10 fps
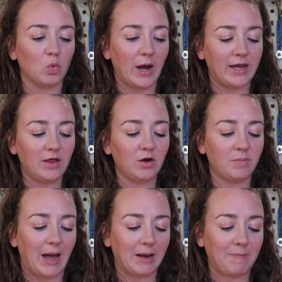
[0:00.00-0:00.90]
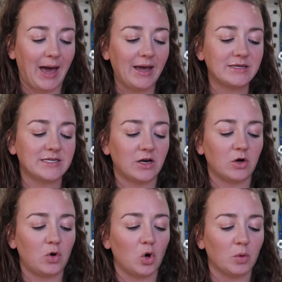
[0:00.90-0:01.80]
regular backpacks that
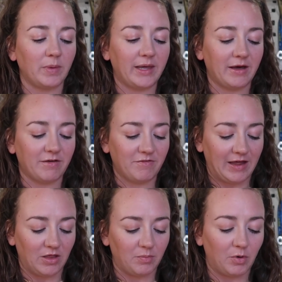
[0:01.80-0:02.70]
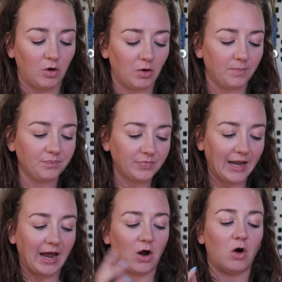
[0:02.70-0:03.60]
are normally available
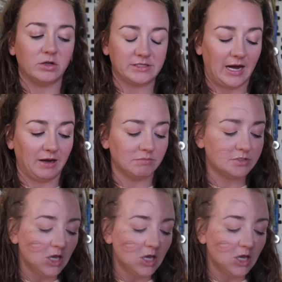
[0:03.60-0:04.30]
at all times.